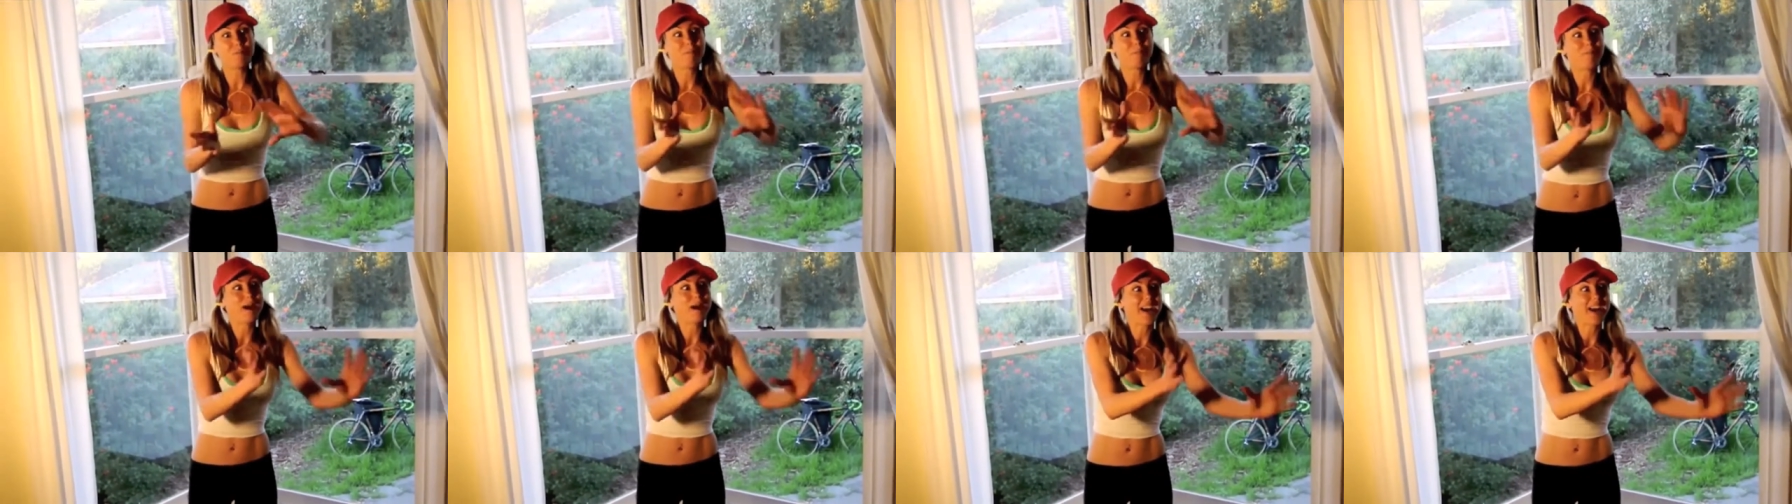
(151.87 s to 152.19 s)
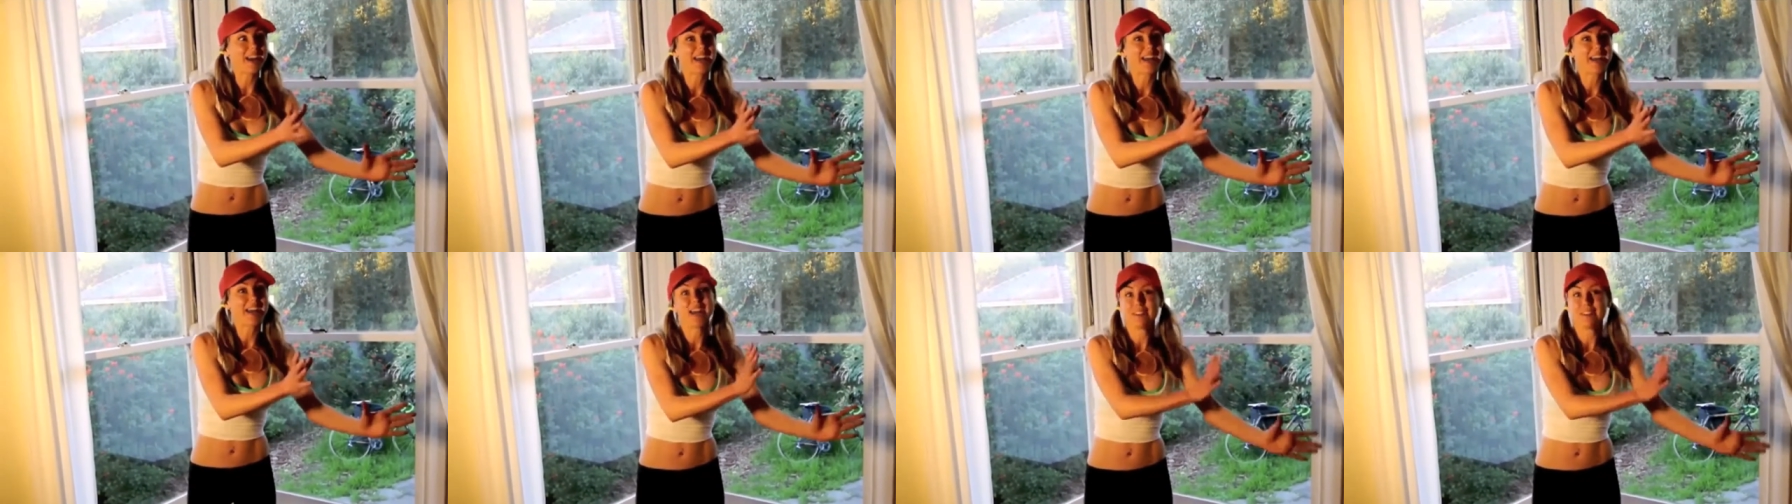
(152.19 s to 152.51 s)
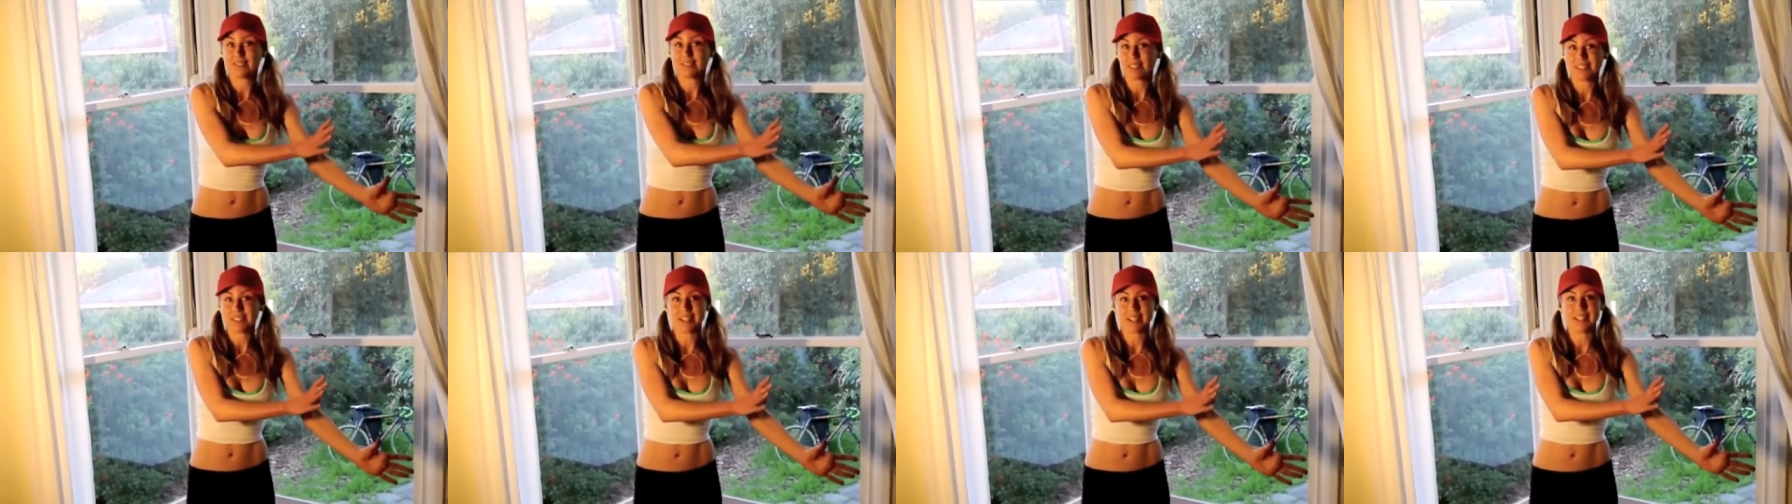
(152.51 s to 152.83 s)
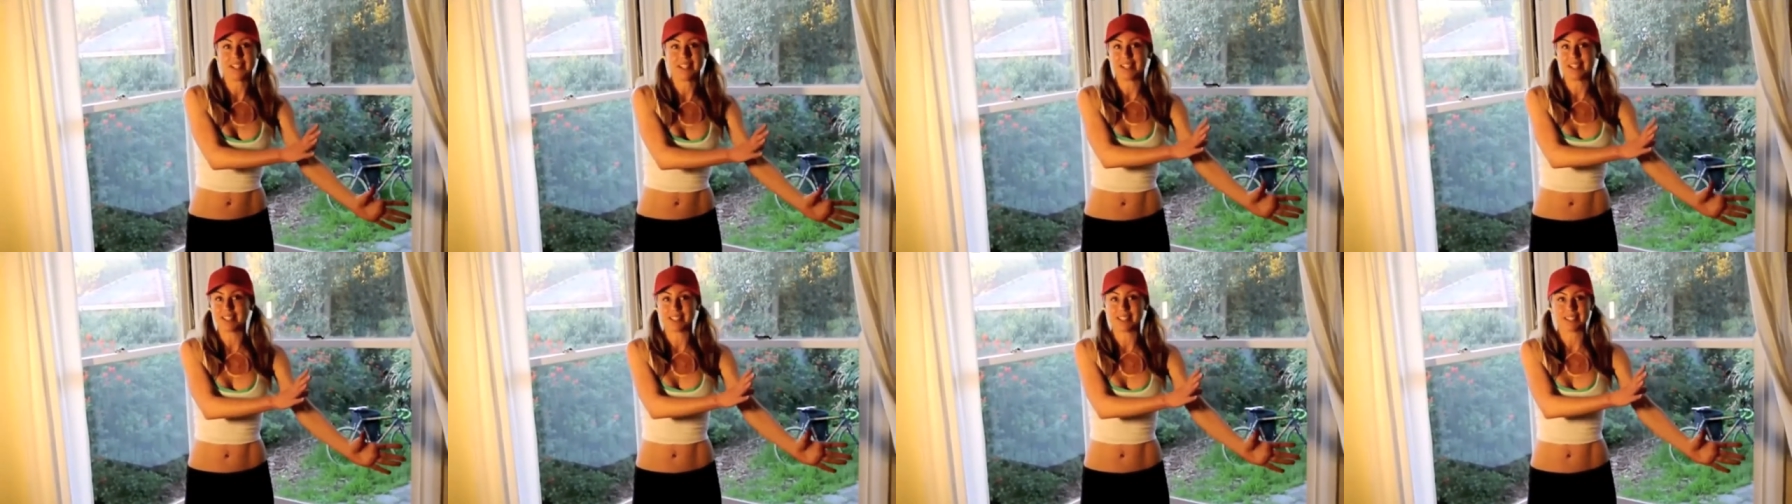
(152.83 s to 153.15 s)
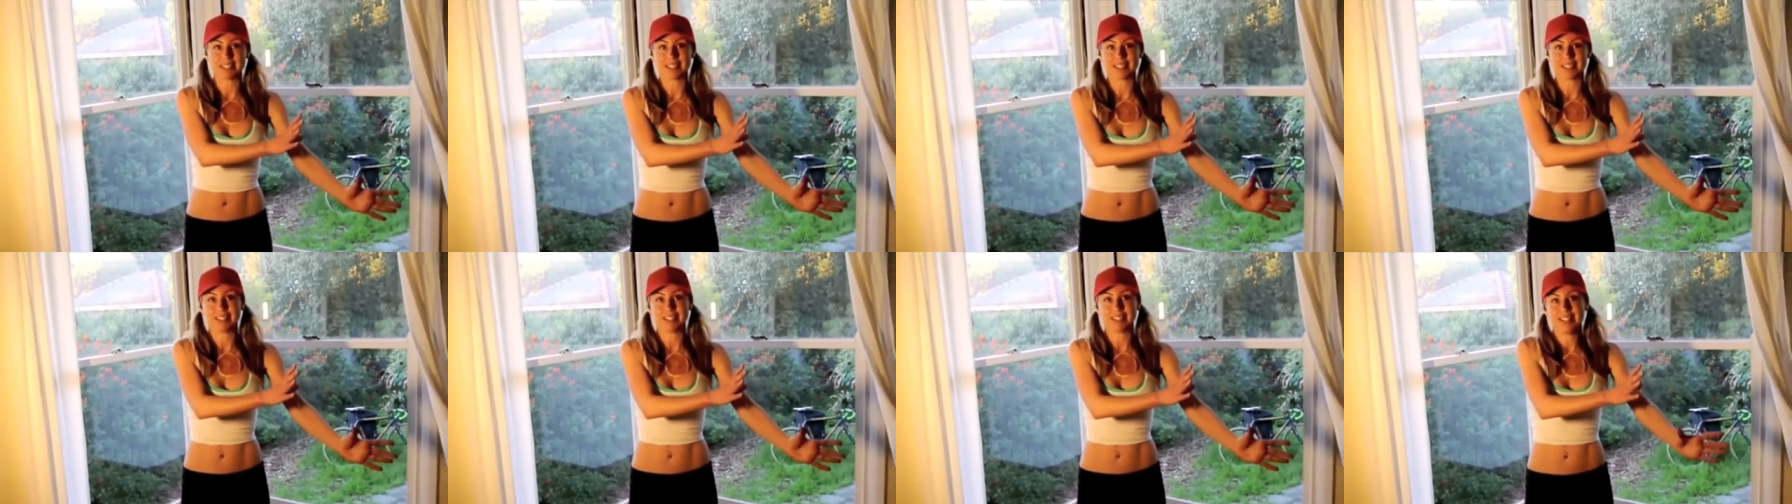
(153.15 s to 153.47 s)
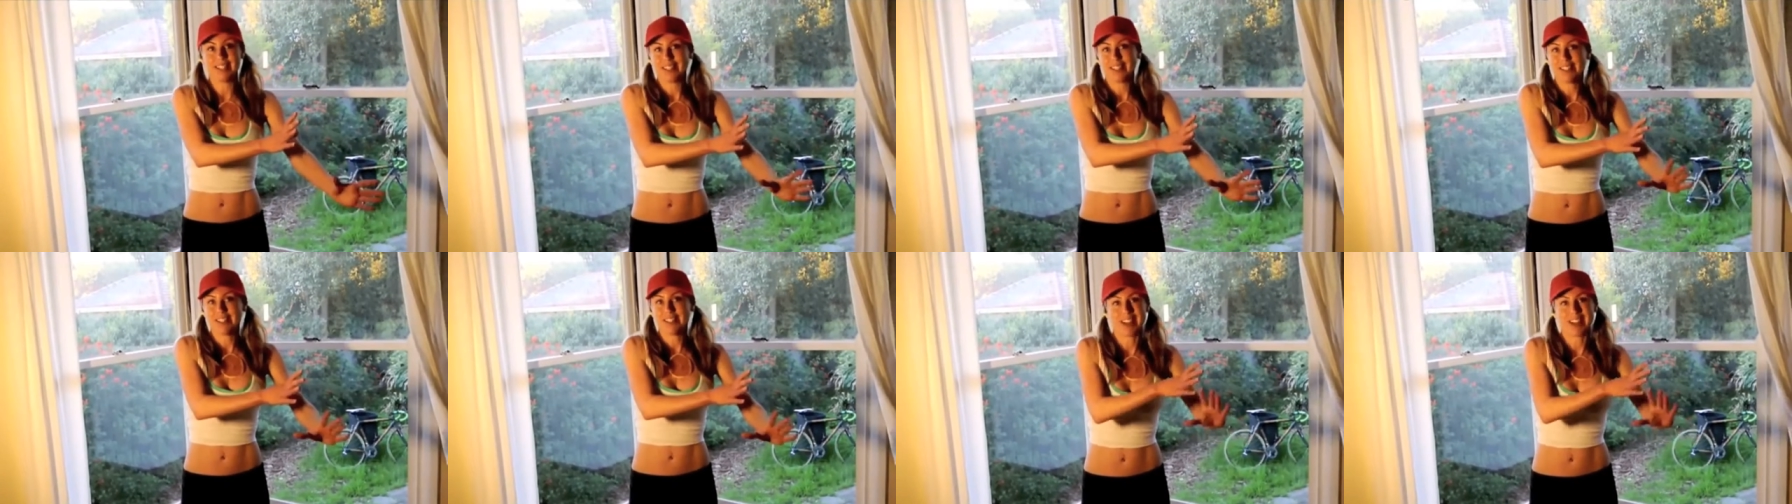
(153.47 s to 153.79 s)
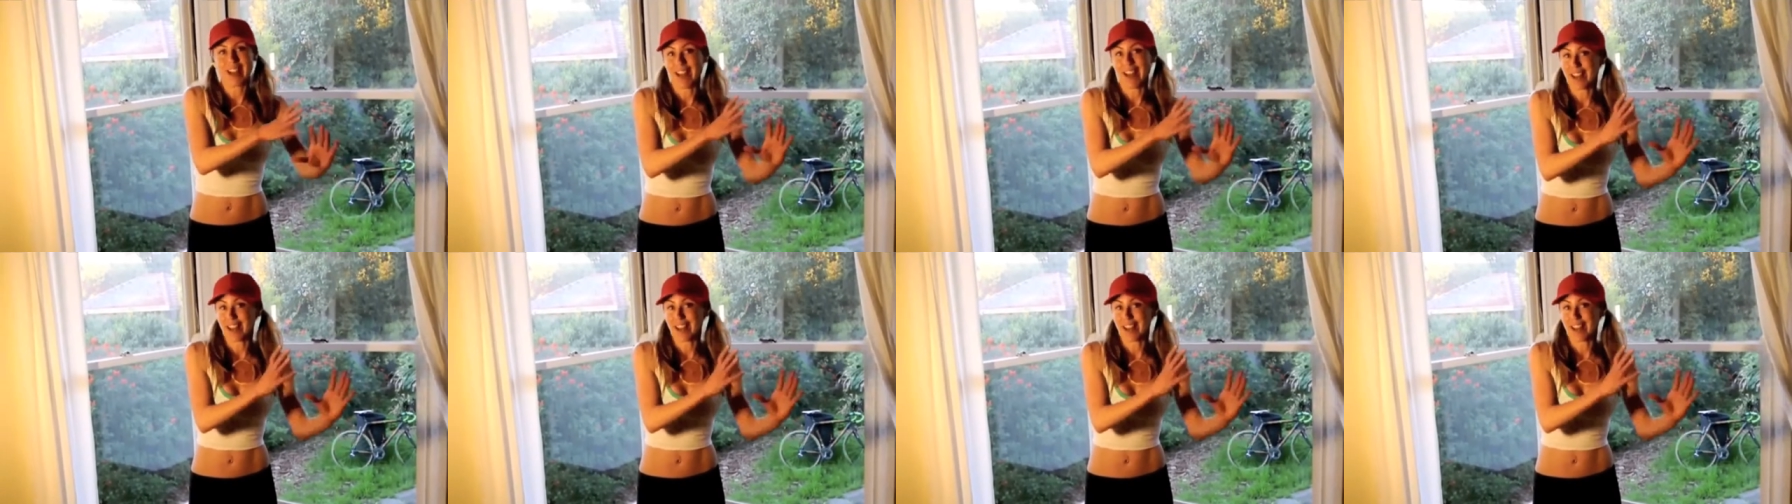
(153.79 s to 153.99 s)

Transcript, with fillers: back heavily into you know,